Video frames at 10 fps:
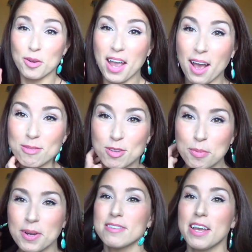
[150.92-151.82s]
So yeah,
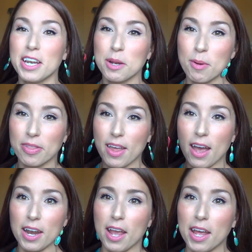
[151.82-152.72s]
super excited about
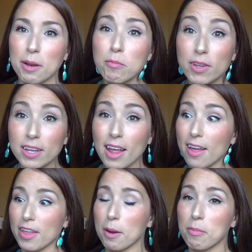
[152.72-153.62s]
that, and I'm really
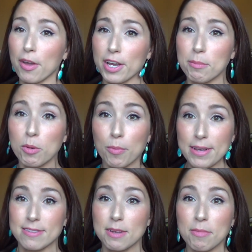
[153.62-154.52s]
glad that I'm not going to be
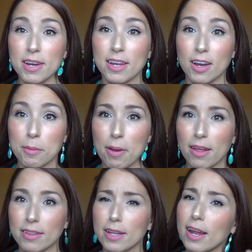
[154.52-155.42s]
wasting money on a
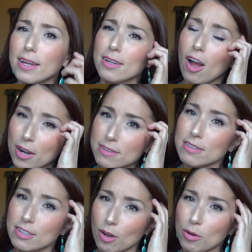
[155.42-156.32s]
palette that I
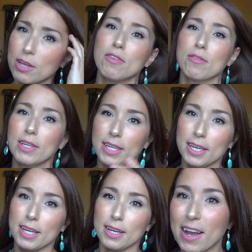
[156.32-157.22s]
honestly don't even really
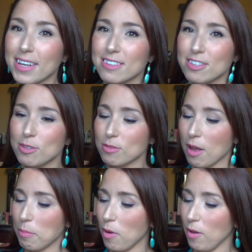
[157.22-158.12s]
need. I get to use
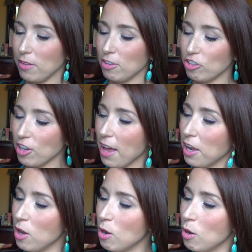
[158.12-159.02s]
up all these shadows.